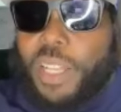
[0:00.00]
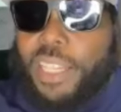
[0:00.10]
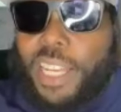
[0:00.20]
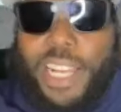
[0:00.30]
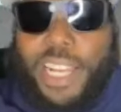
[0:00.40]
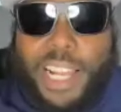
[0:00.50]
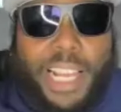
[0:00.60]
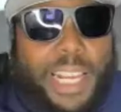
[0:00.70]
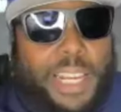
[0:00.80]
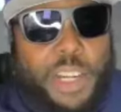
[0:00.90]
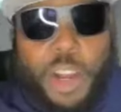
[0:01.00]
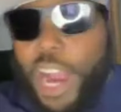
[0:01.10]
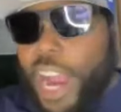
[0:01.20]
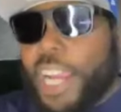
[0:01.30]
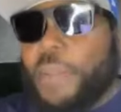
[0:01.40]
I like, like you
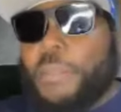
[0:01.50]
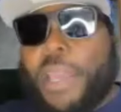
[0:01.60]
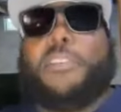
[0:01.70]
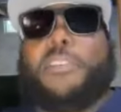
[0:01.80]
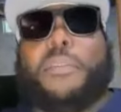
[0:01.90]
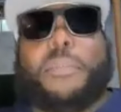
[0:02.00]
know, I can make fun of